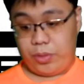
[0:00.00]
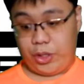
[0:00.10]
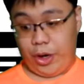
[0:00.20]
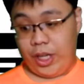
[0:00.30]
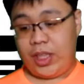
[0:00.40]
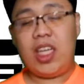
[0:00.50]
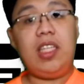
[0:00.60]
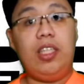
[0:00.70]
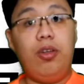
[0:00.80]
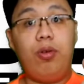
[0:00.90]
30
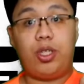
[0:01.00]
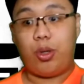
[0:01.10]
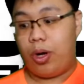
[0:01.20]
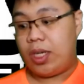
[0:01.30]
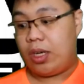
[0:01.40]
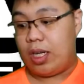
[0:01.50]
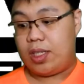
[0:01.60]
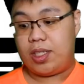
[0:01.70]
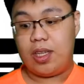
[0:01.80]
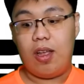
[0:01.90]
new
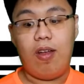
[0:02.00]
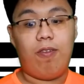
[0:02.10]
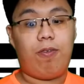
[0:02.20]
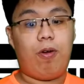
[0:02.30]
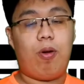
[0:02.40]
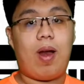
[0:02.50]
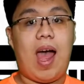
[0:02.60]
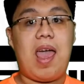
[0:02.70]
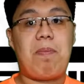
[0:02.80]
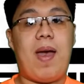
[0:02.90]
shortcuts for
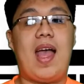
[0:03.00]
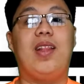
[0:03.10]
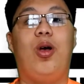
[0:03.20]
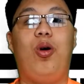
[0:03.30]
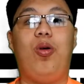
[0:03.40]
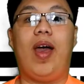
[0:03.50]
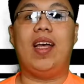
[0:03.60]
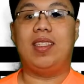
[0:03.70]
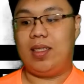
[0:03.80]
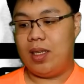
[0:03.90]

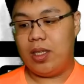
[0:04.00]
iPadOS.